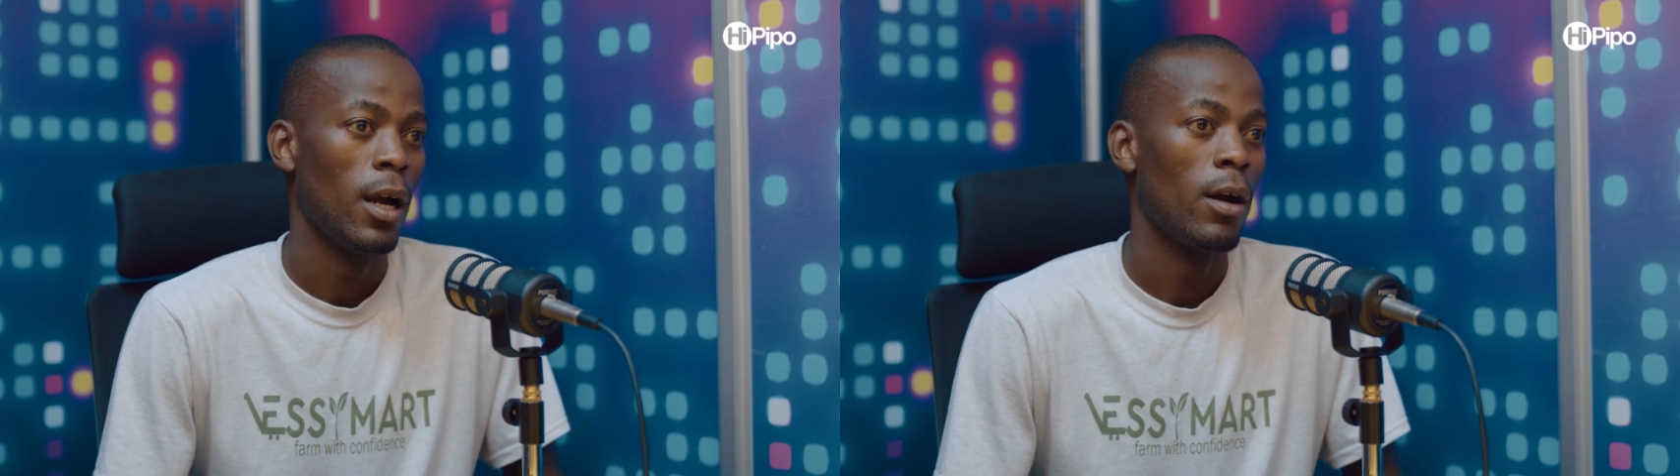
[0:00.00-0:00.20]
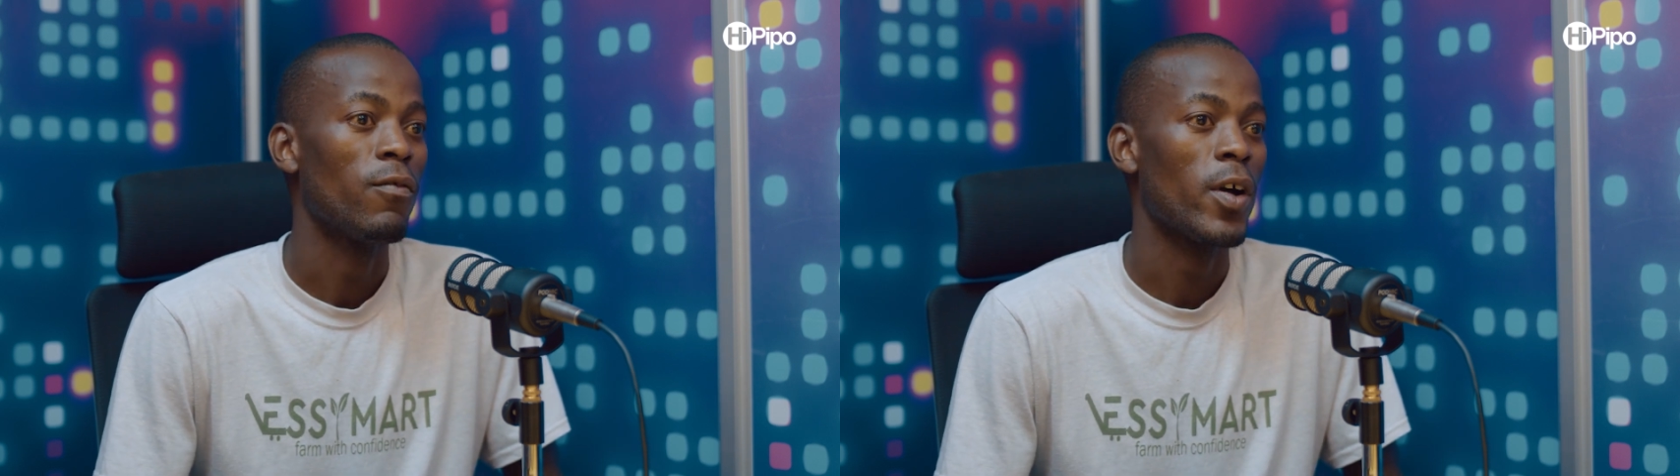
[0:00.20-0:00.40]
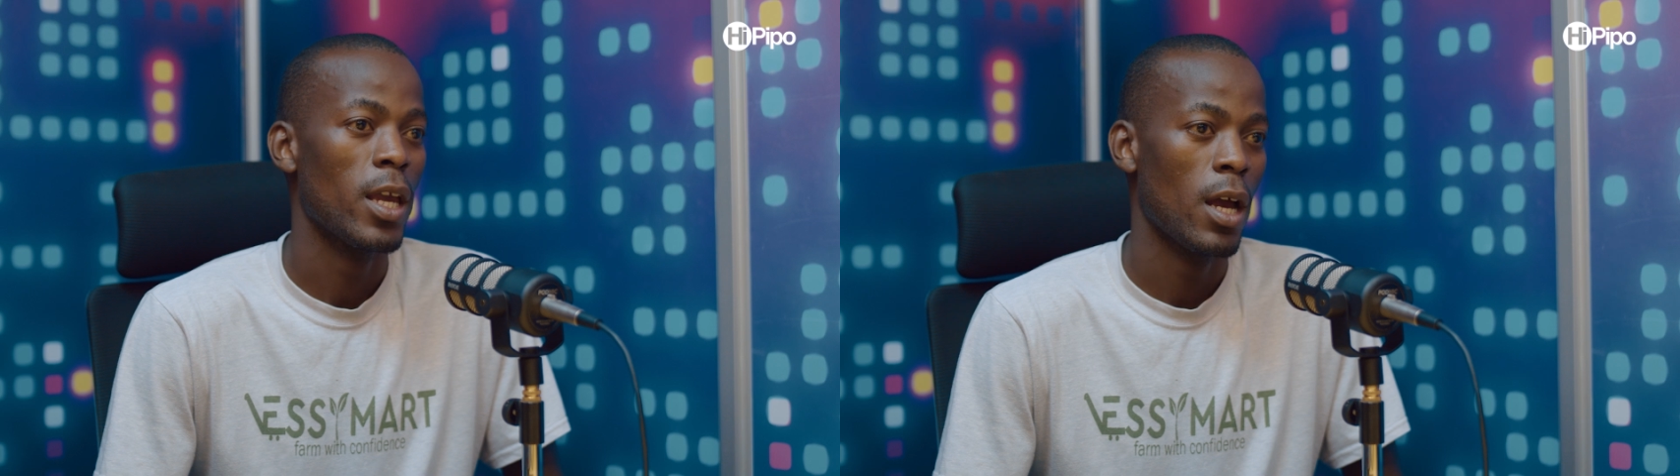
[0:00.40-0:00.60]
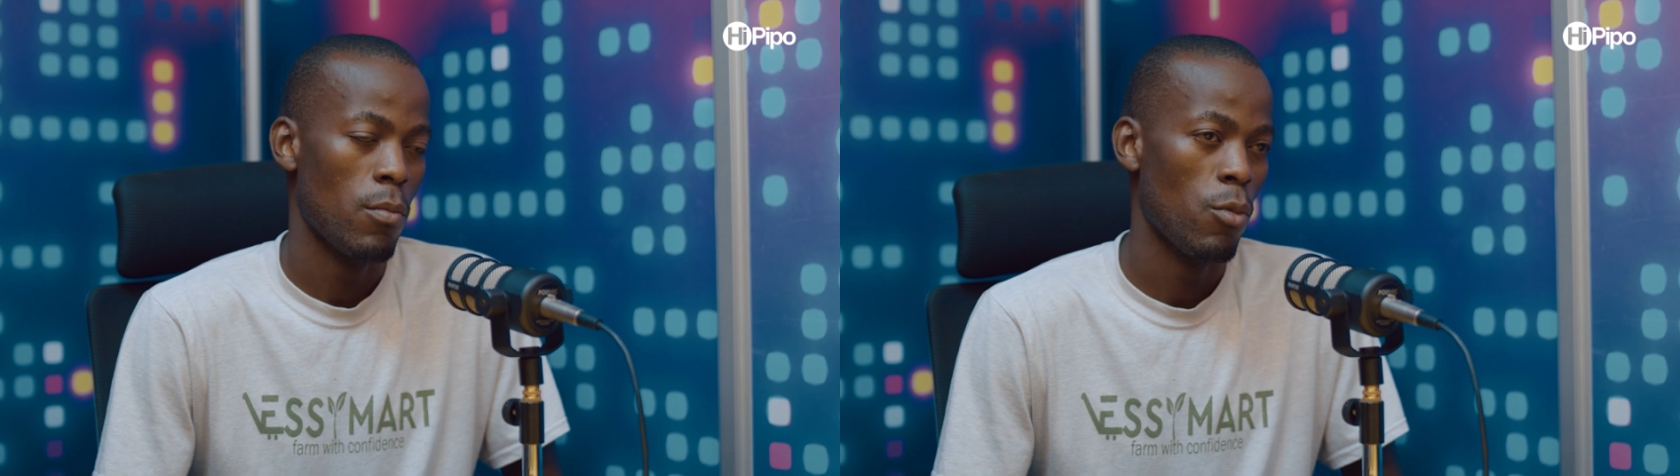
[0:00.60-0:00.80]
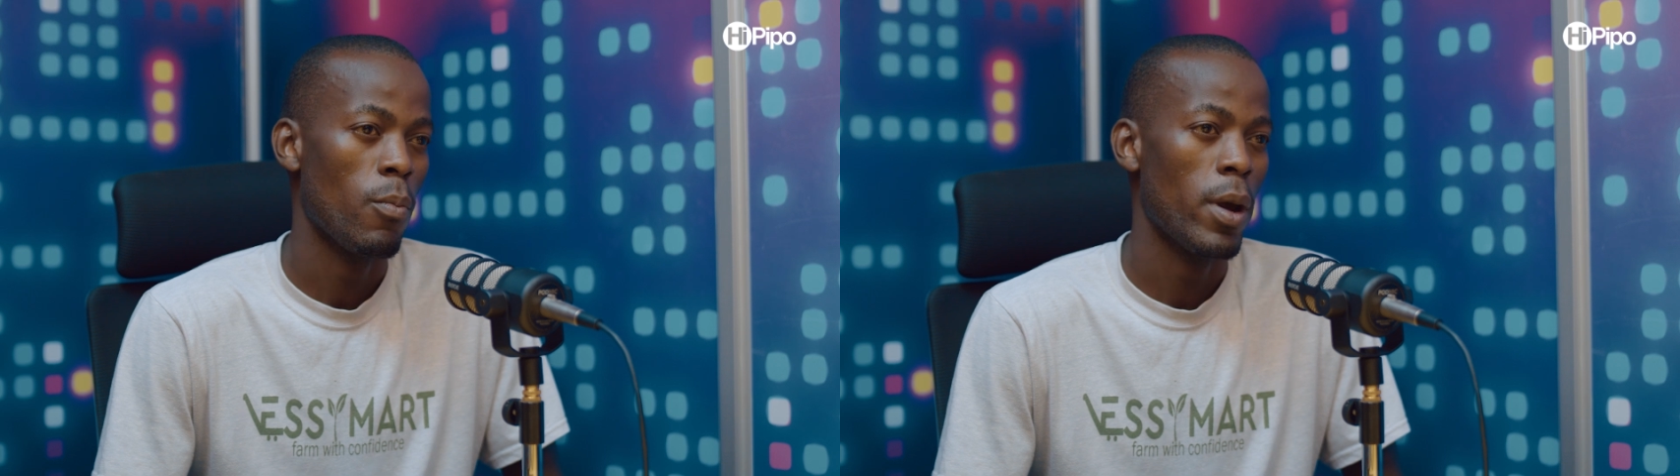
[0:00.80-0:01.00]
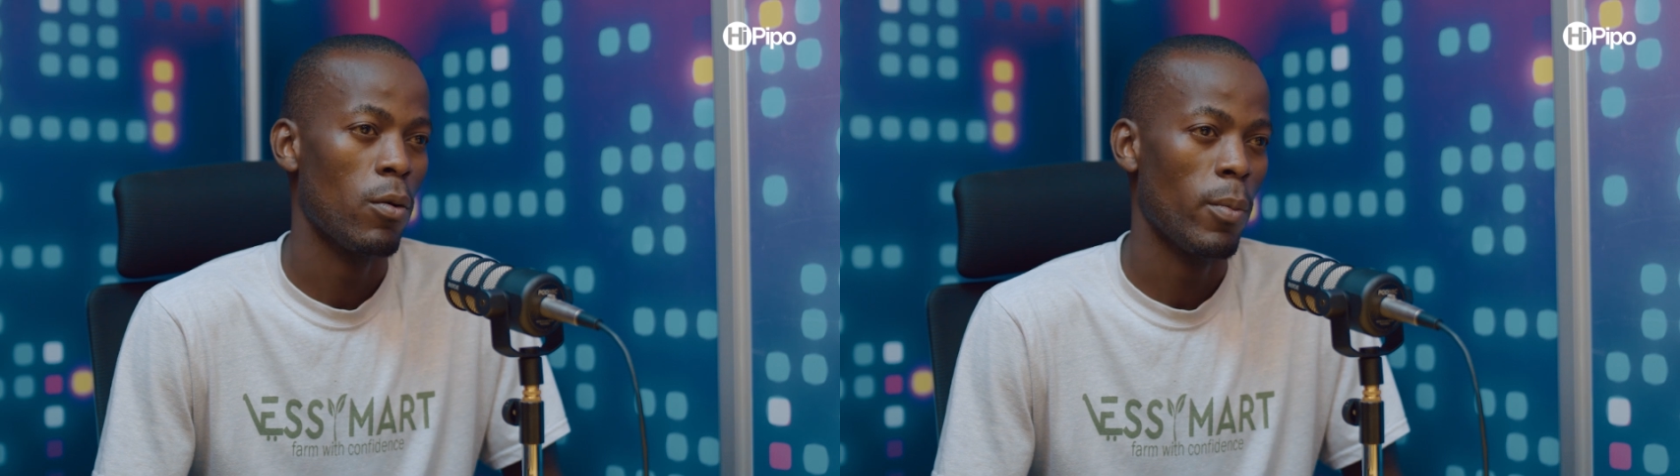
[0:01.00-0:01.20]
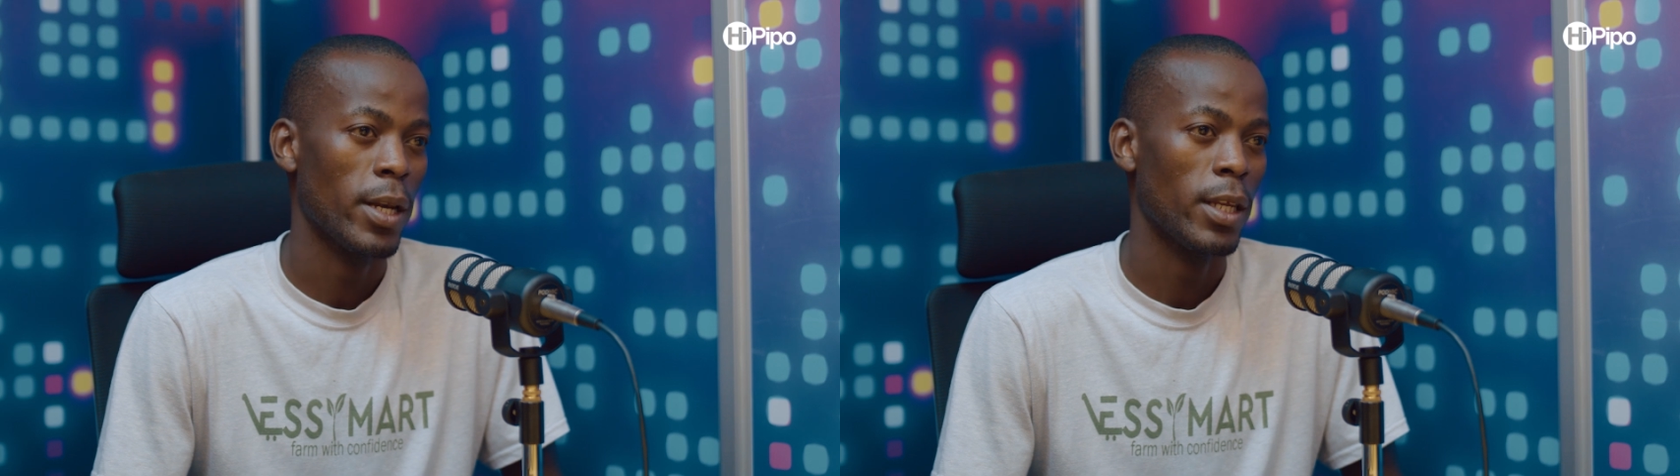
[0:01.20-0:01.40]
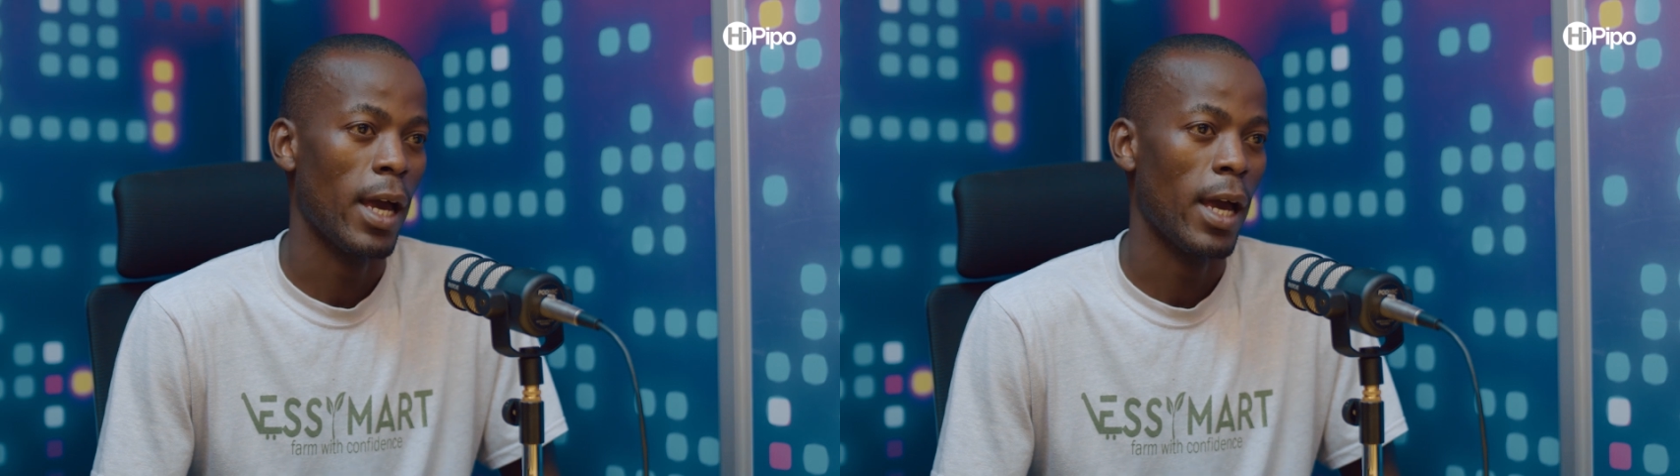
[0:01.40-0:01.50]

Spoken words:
via mobile money.